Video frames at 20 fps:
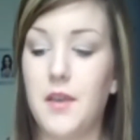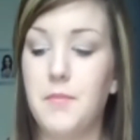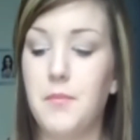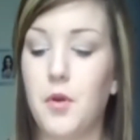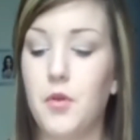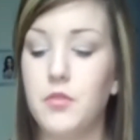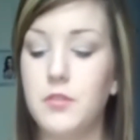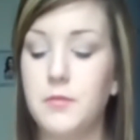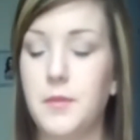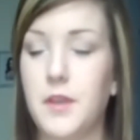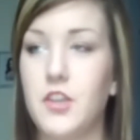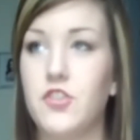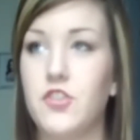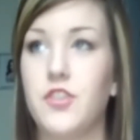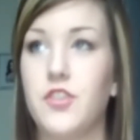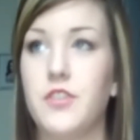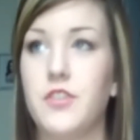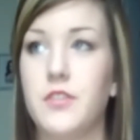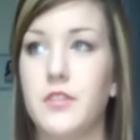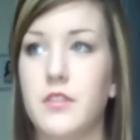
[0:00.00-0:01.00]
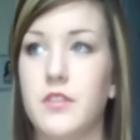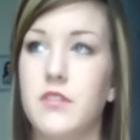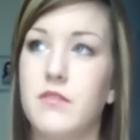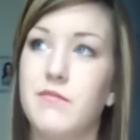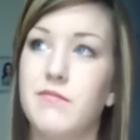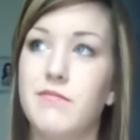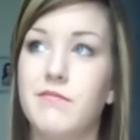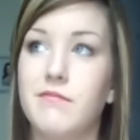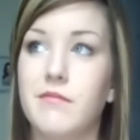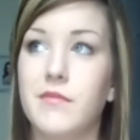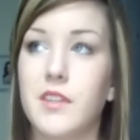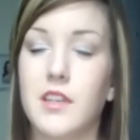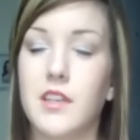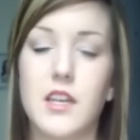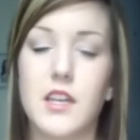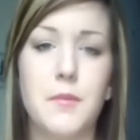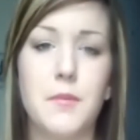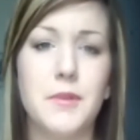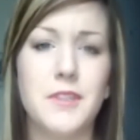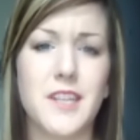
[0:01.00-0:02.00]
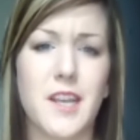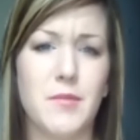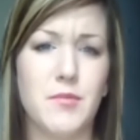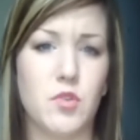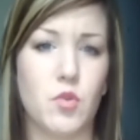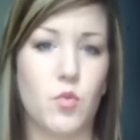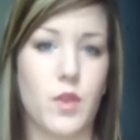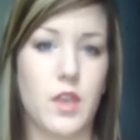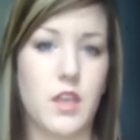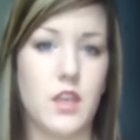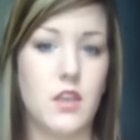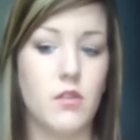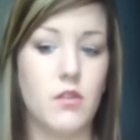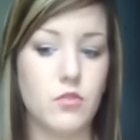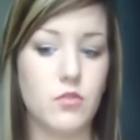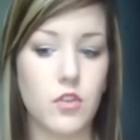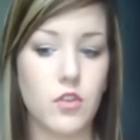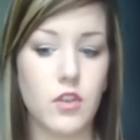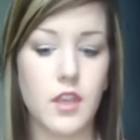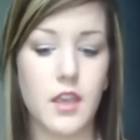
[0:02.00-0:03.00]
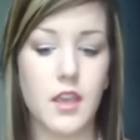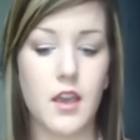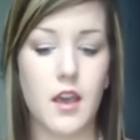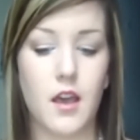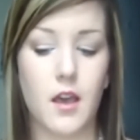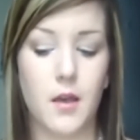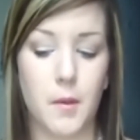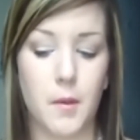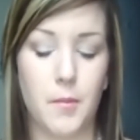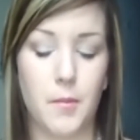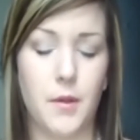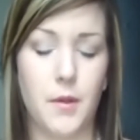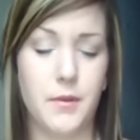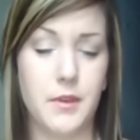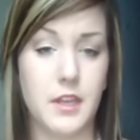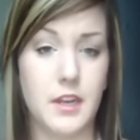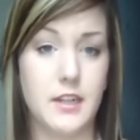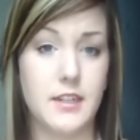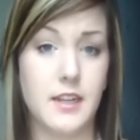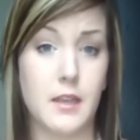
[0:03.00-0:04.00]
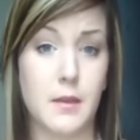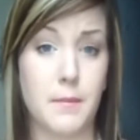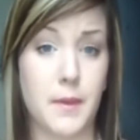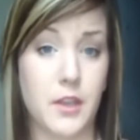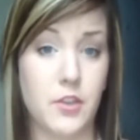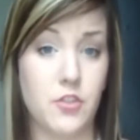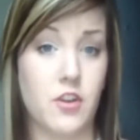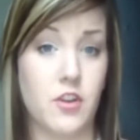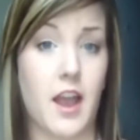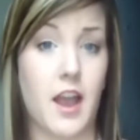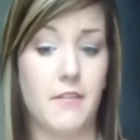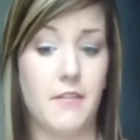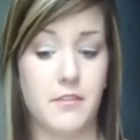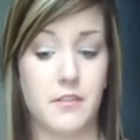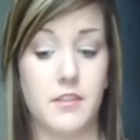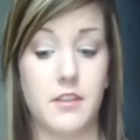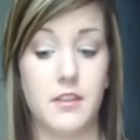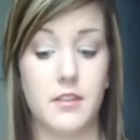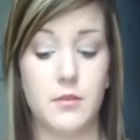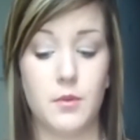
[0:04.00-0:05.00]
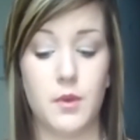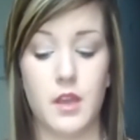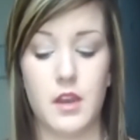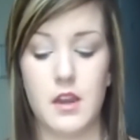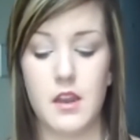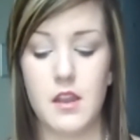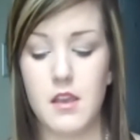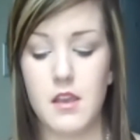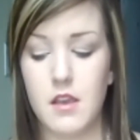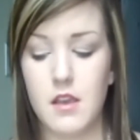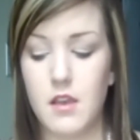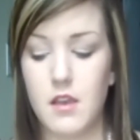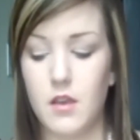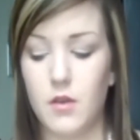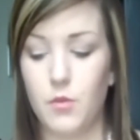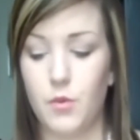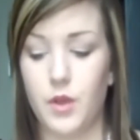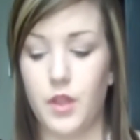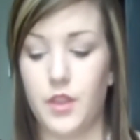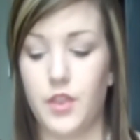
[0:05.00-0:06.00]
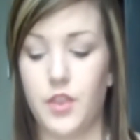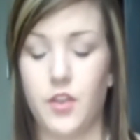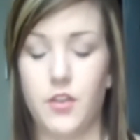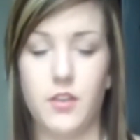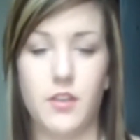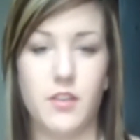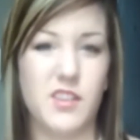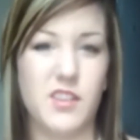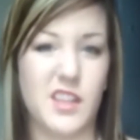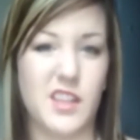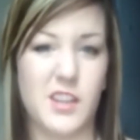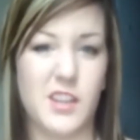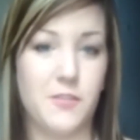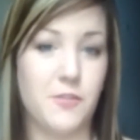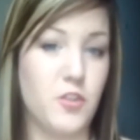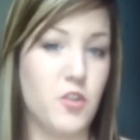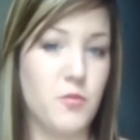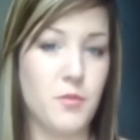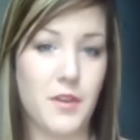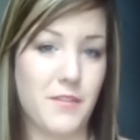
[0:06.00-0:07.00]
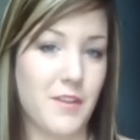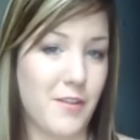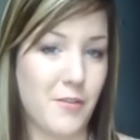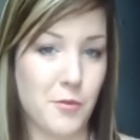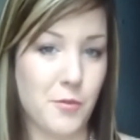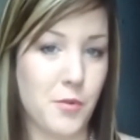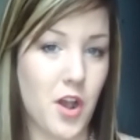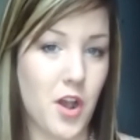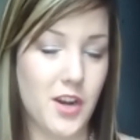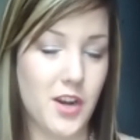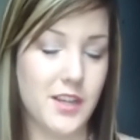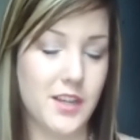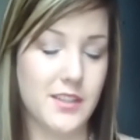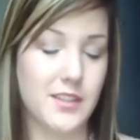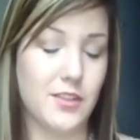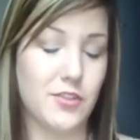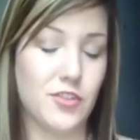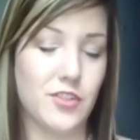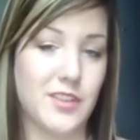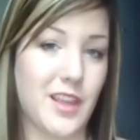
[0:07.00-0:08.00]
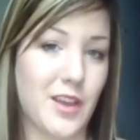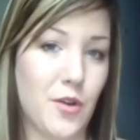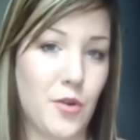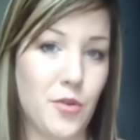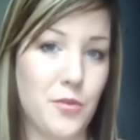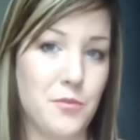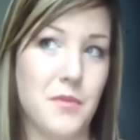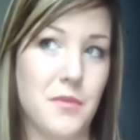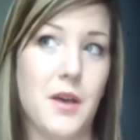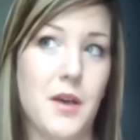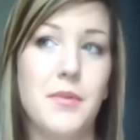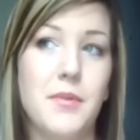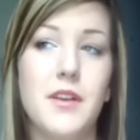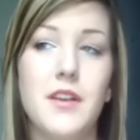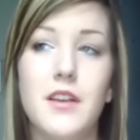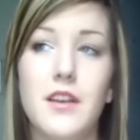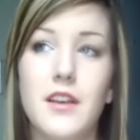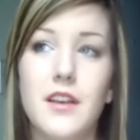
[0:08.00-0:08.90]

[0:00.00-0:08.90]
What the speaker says: post pictures a couple times a week, usually. I'm probably going to take a picture after this one with, like, a few of my favorite products. I'll just, like, hold them up.